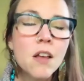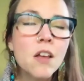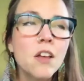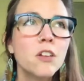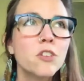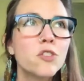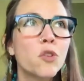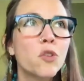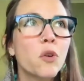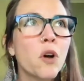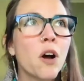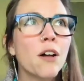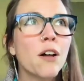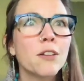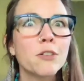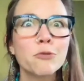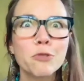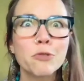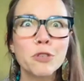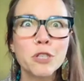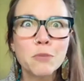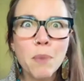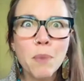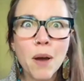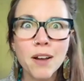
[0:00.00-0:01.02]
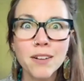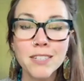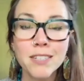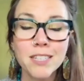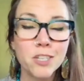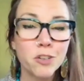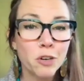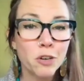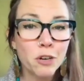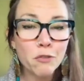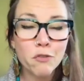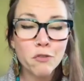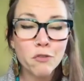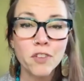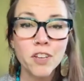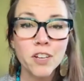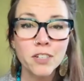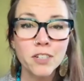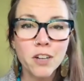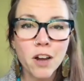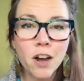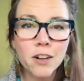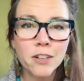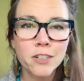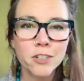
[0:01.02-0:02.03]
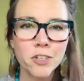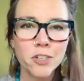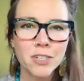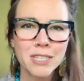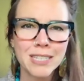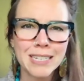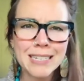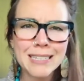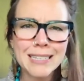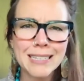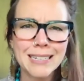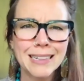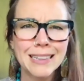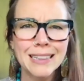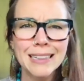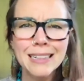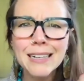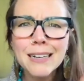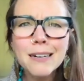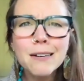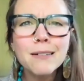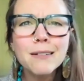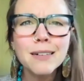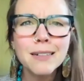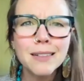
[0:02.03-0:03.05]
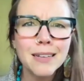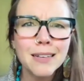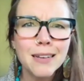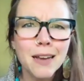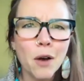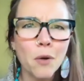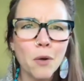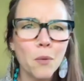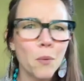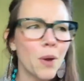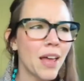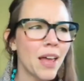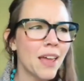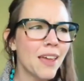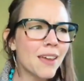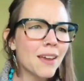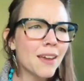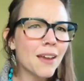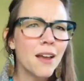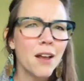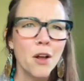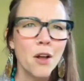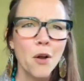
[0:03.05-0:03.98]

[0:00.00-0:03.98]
So call and response during field hollers is literally a way